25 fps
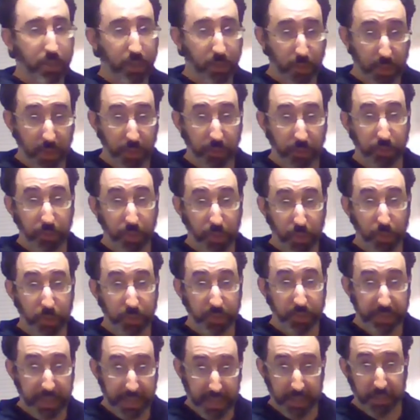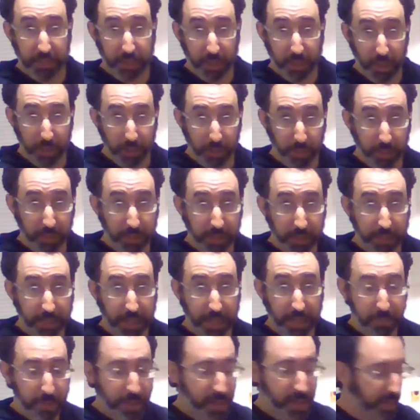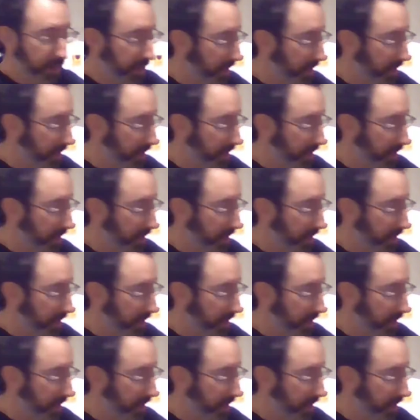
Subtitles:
thing you want to do is get it curdled. It's got to be a